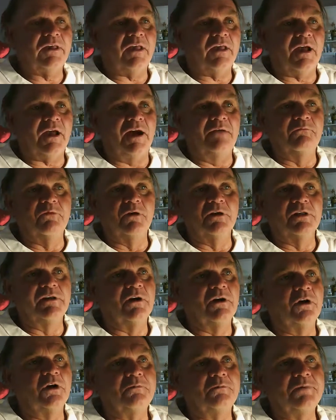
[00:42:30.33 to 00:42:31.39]
I really
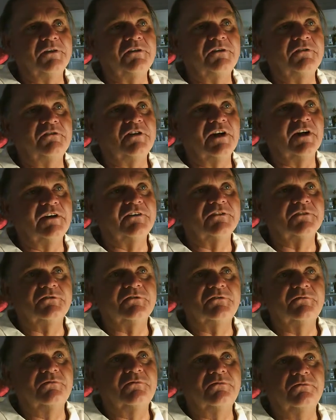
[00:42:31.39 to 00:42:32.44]
hope that you guys are
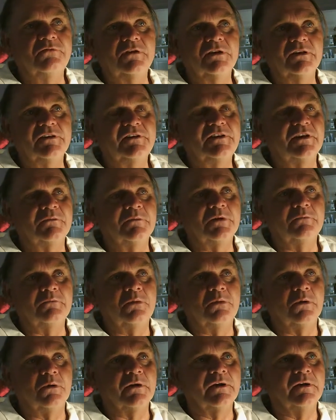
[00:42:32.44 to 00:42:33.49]
really coming
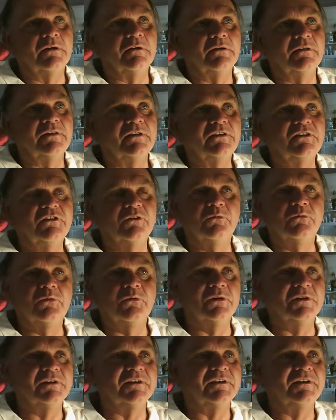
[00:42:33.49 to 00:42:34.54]
aboard here and that you're
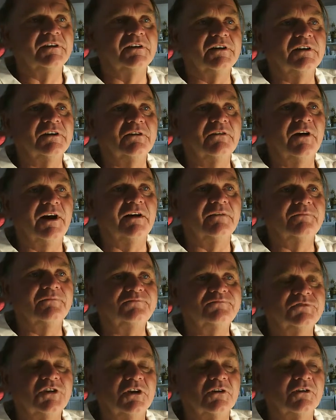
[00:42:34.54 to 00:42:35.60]
really going to go out
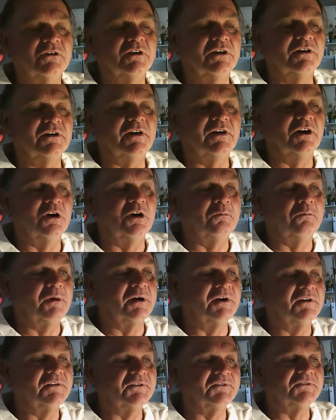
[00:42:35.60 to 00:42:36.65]
and you're going to help
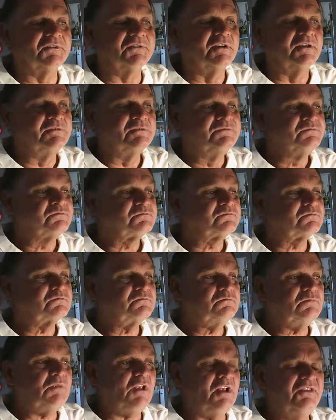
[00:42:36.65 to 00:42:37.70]
us.
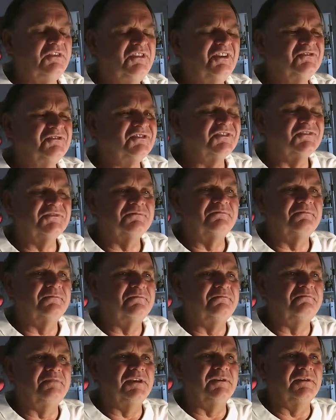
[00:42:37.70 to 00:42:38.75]
Don't just
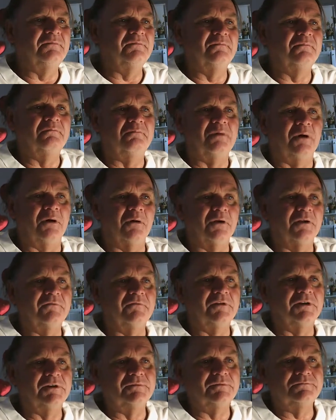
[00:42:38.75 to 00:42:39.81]
be part of
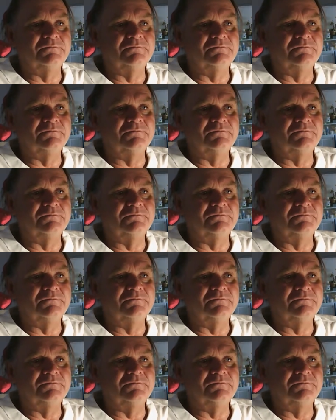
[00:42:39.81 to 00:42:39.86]
it.